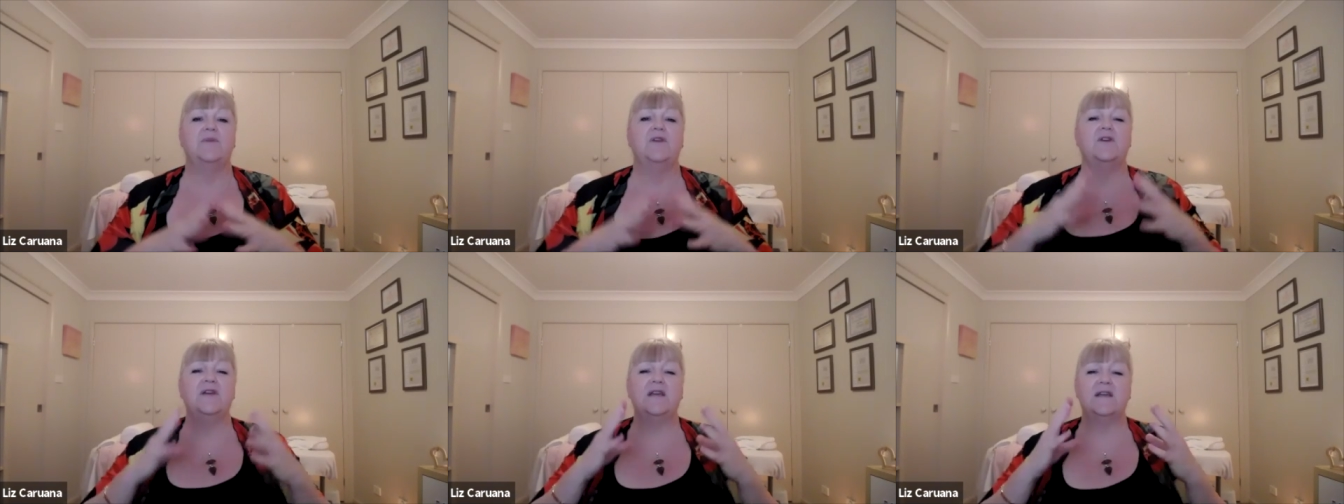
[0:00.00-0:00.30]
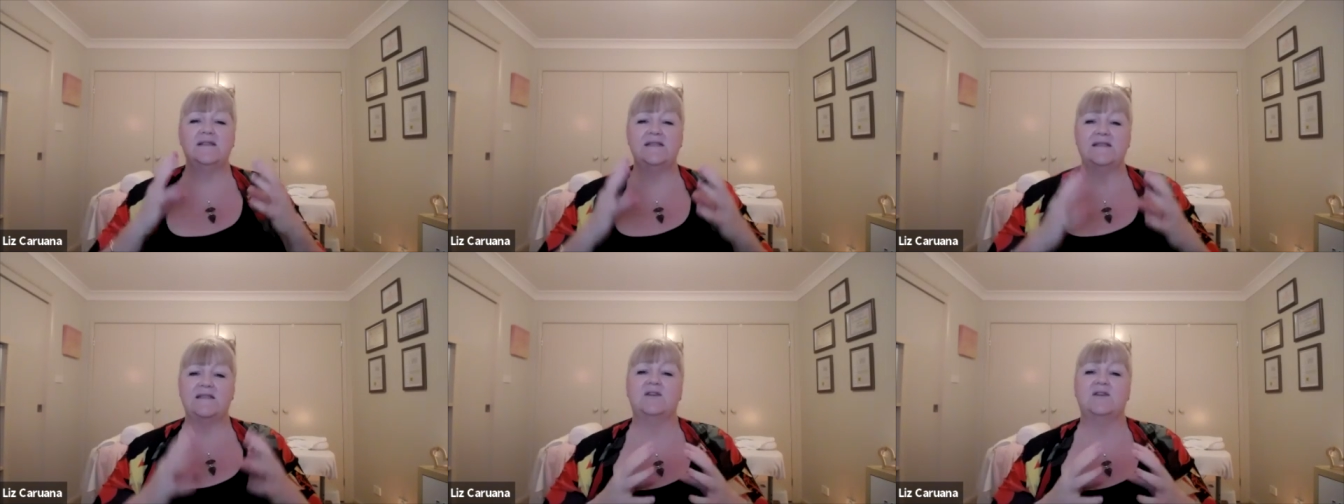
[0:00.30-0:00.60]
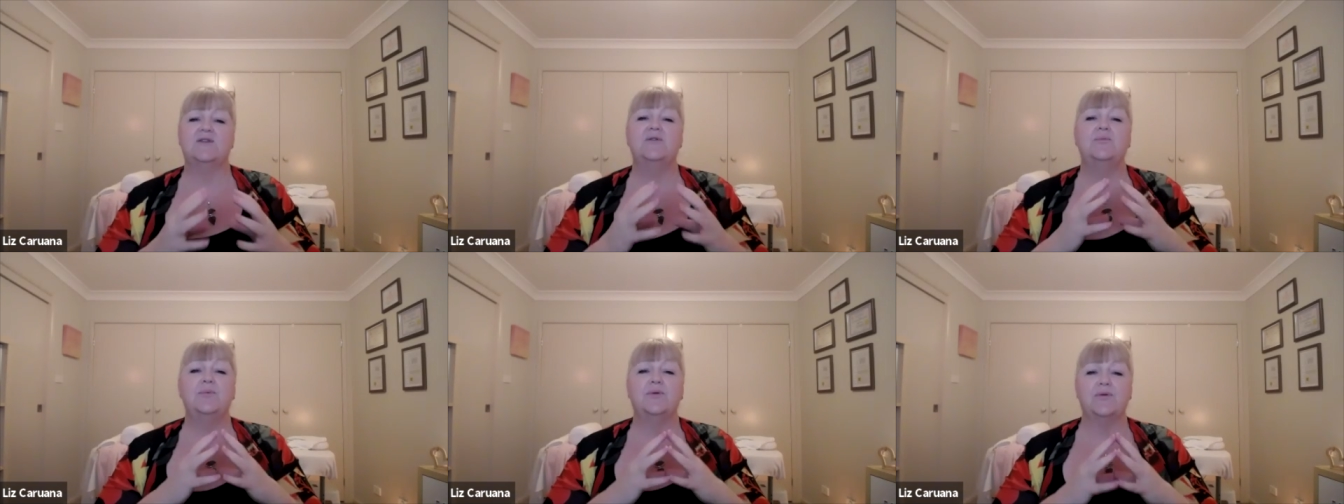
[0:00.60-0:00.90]
you can
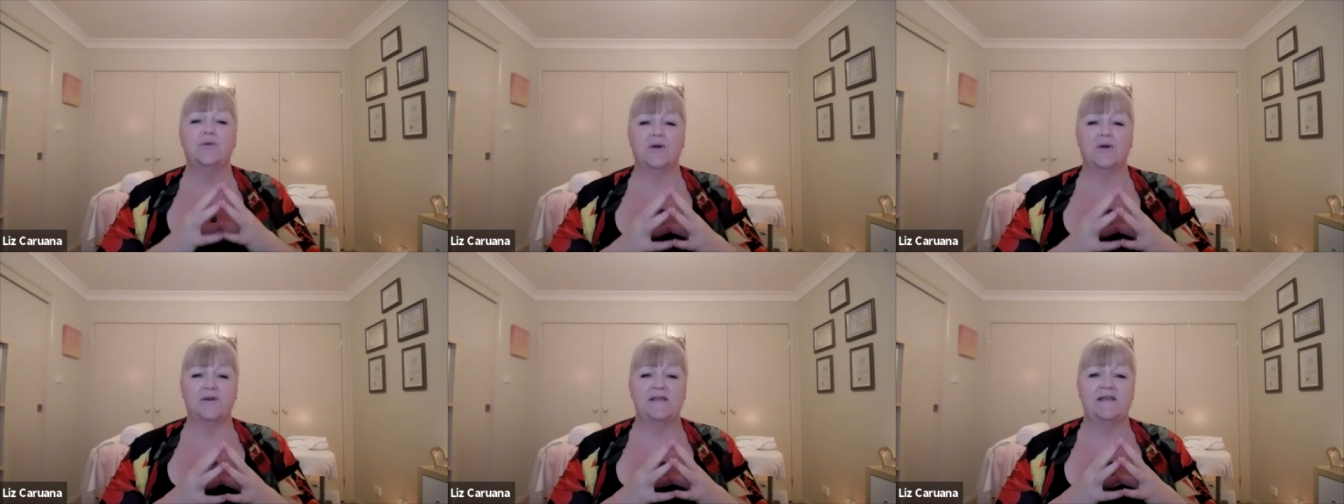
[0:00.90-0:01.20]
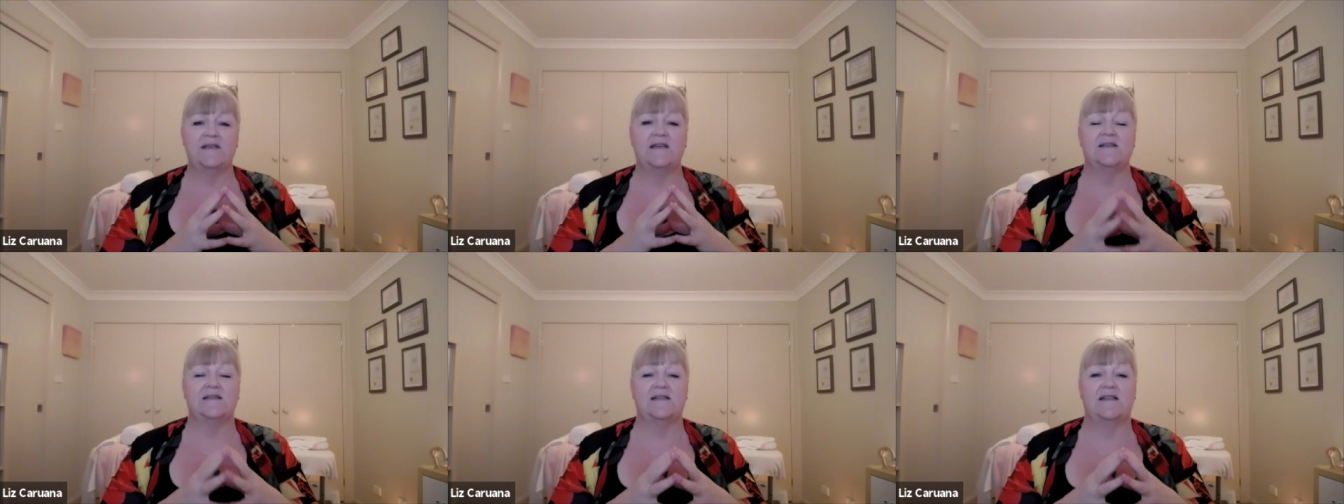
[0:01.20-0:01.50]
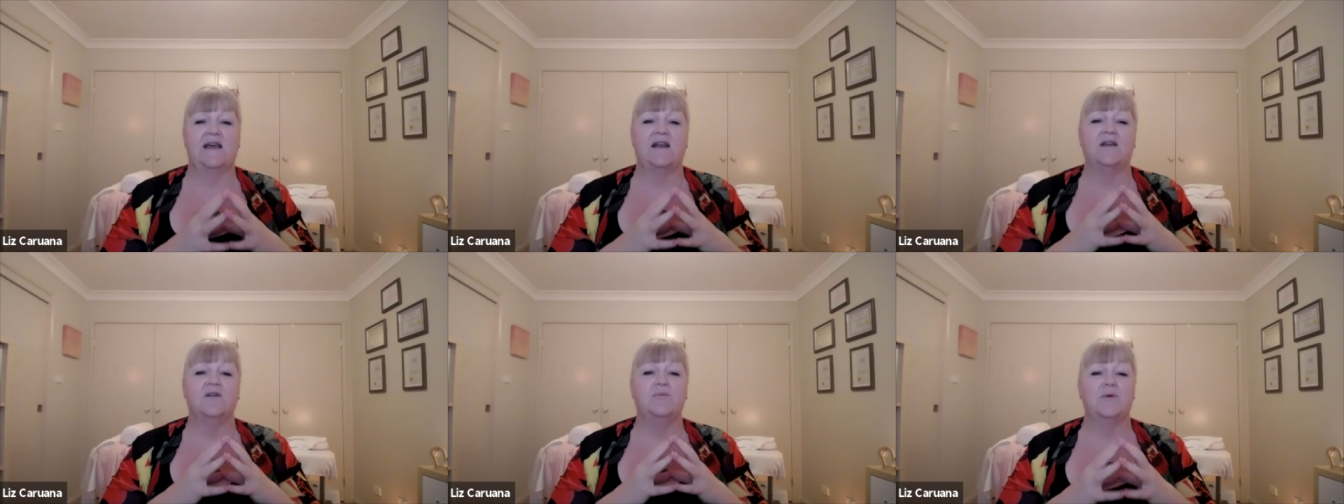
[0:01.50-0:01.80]
still process
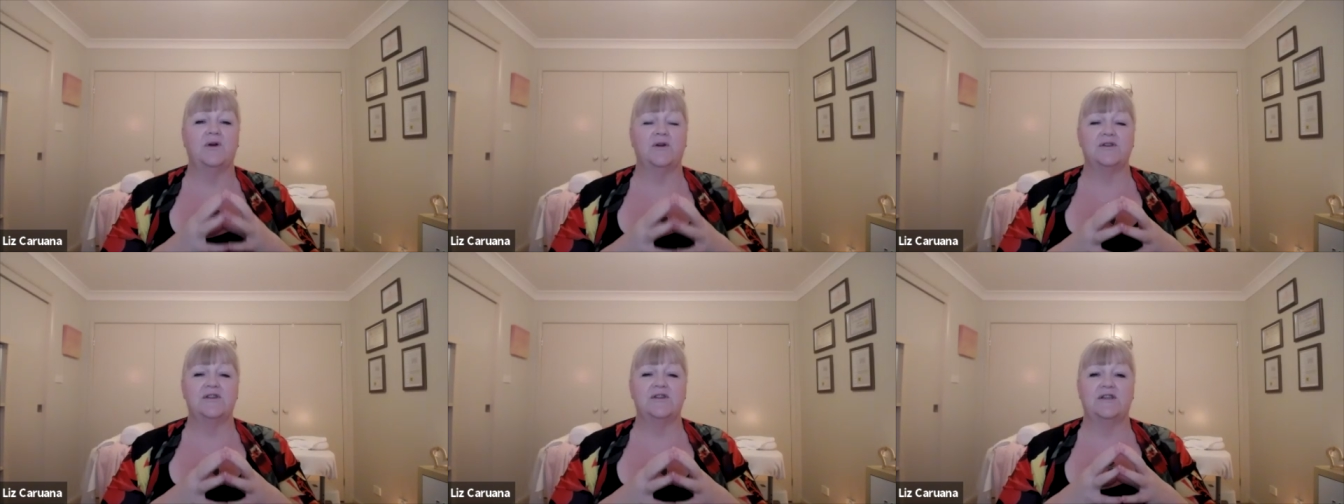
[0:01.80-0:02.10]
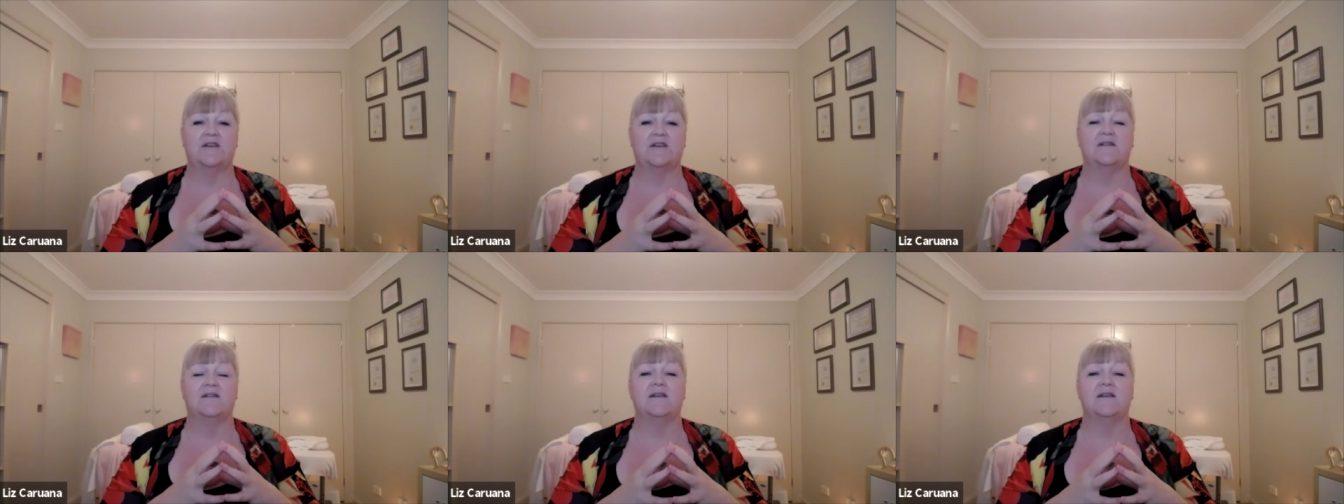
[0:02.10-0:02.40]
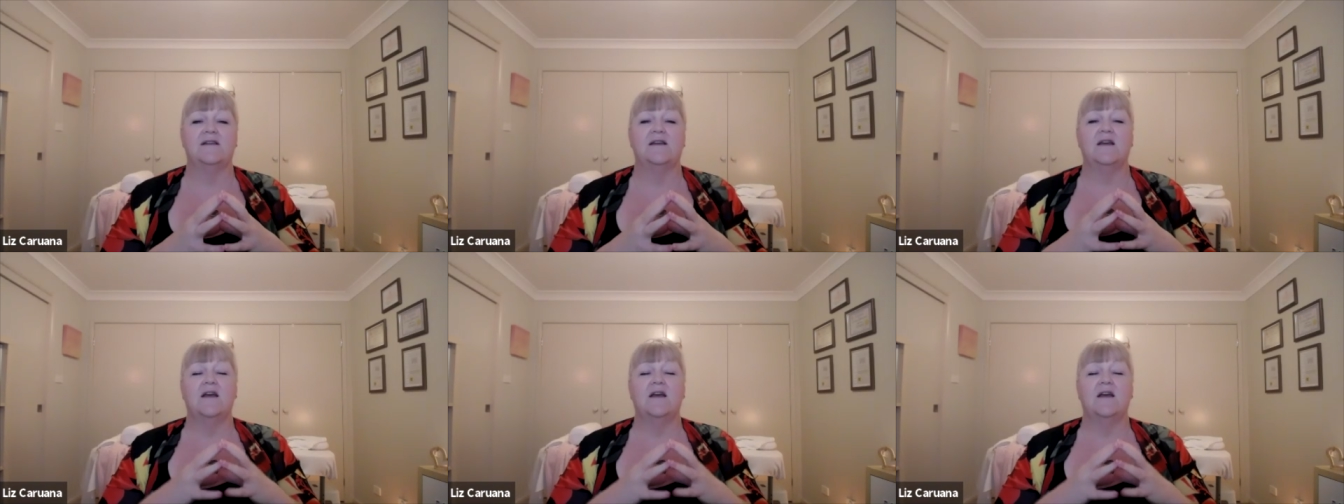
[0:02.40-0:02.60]
that emotion